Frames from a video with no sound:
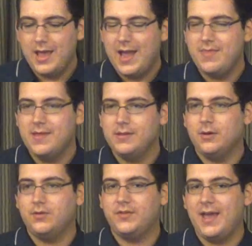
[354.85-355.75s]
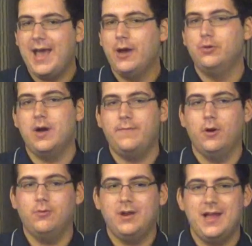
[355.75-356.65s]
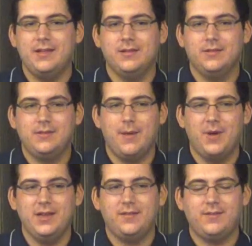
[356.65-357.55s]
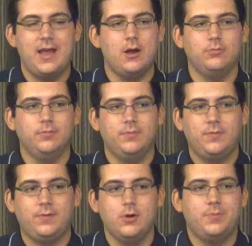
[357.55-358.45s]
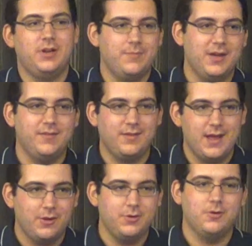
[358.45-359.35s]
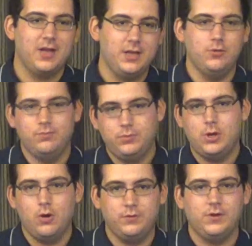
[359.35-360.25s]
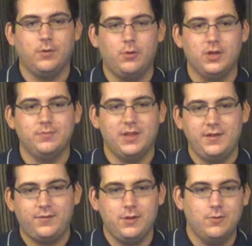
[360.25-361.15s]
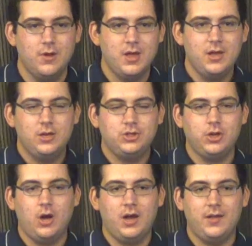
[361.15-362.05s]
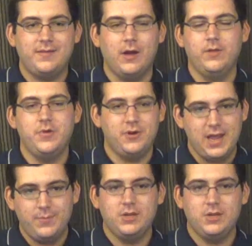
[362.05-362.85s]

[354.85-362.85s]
And then there's how do I vote? And that might sound stupid. It might sound, okay, you go to your polling place, you tell them your name,